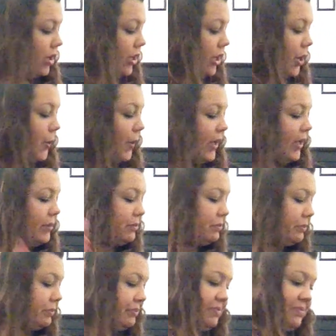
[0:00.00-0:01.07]
You know what?
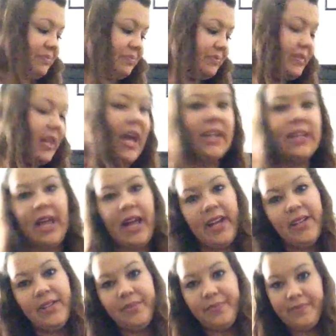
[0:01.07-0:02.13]
I
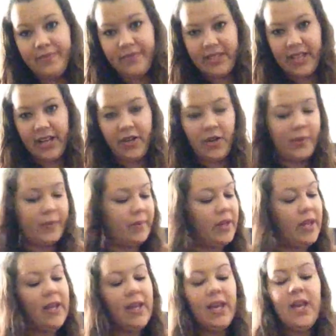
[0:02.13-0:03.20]
lied. Side note.
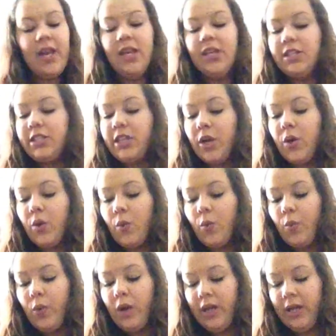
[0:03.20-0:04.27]
So
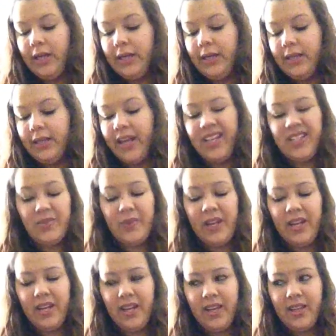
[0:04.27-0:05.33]
last
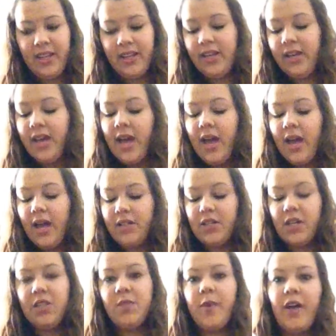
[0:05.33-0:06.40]
week, I think, I
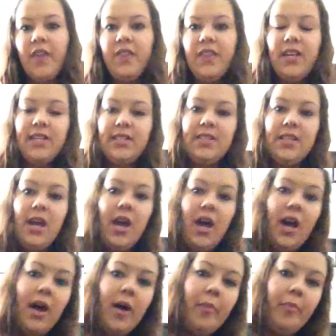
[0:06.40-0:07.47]
talked about this
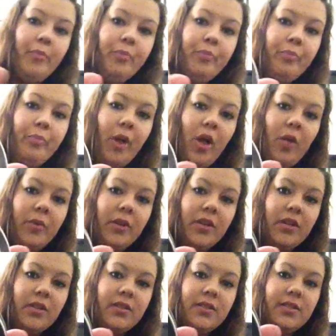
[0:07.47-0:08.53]

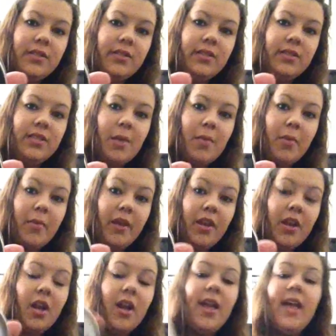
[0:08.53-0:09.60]
Palmer's tummy
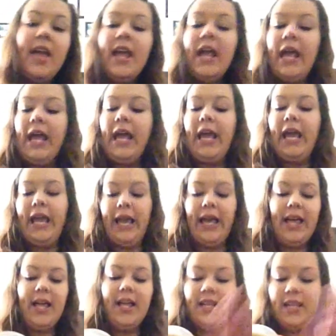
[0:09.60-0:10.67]
butter,
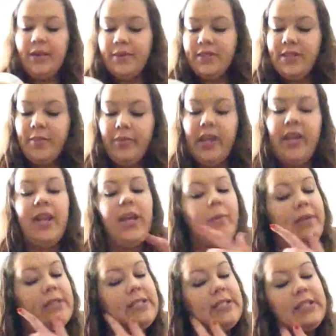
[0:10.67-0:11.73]
and I was complaining,
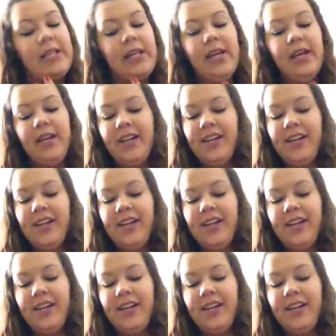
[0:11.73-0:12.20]
basically.